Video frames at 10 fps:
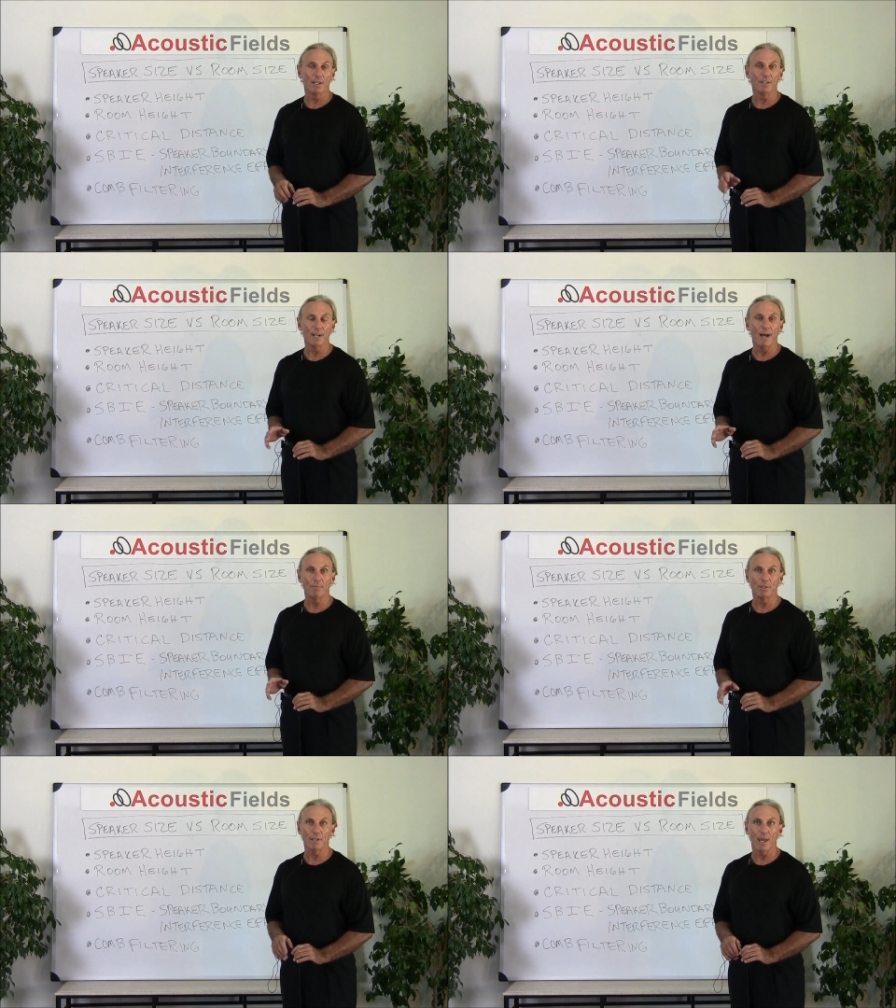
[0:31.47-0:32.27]
an
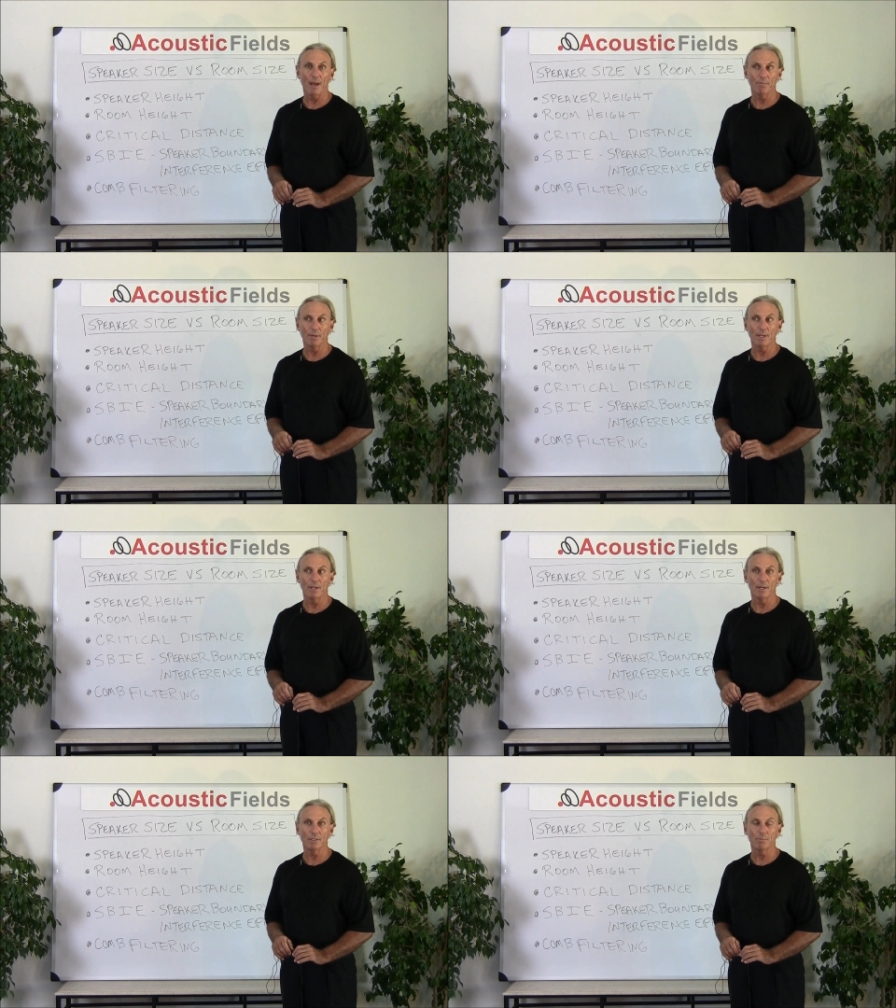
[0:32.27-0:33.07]
anomaly
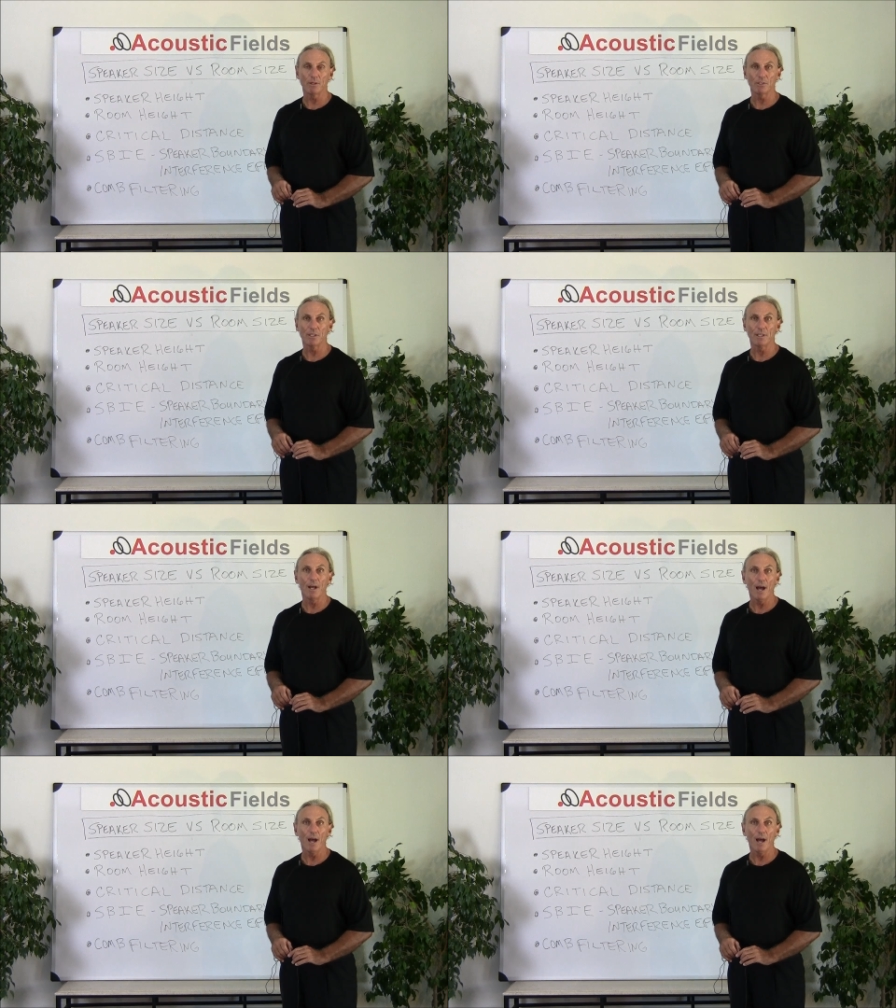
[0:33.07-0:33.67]
happening, uh, especially in